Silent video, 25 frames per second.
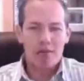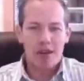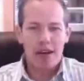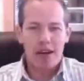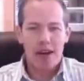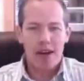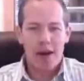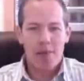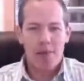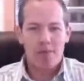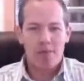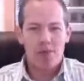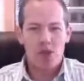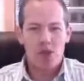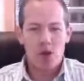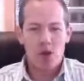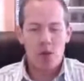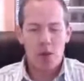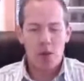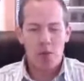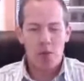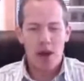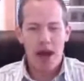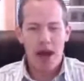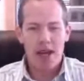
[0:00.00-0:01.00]
Um,
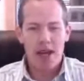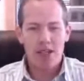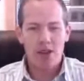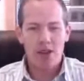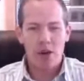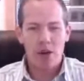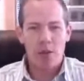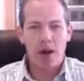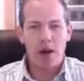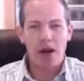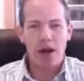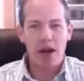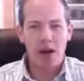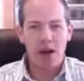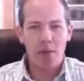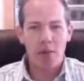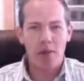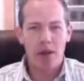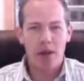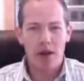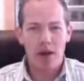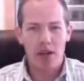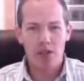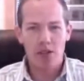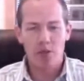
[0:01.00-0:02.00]
super passionate about
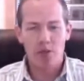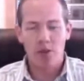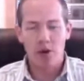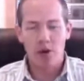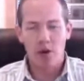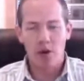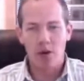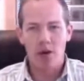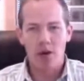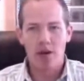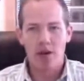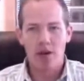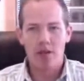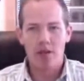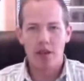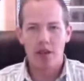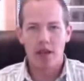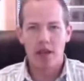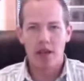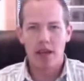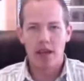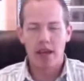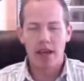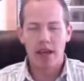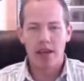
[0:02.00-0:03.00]
helping entrepreneurs
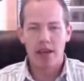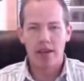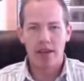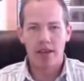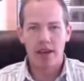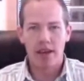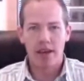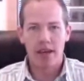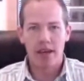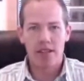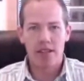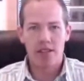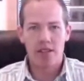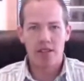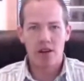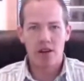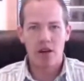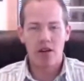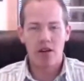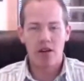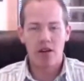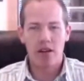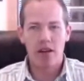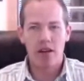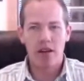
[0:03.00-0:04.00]
and uh, had
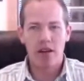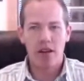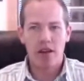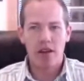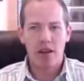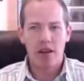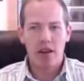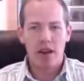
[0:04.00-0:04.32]
started